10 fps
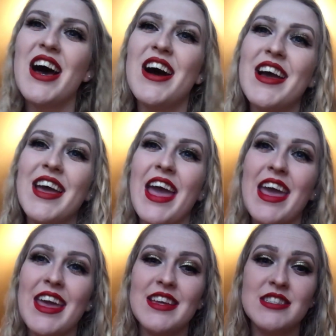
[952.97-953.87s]

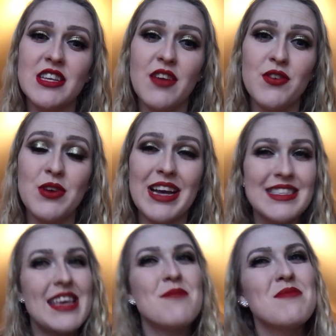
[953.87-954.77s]
And if you
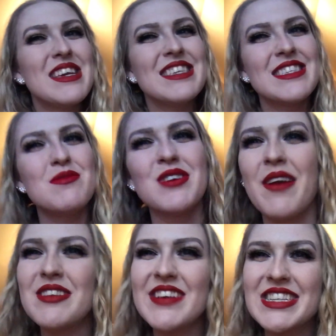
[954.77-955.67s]
guys like me,
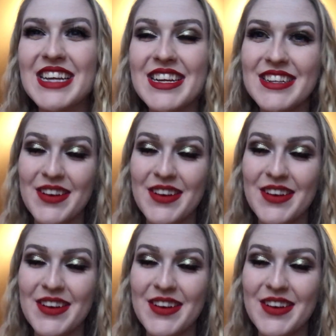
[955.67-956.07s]
subscribe to my channel.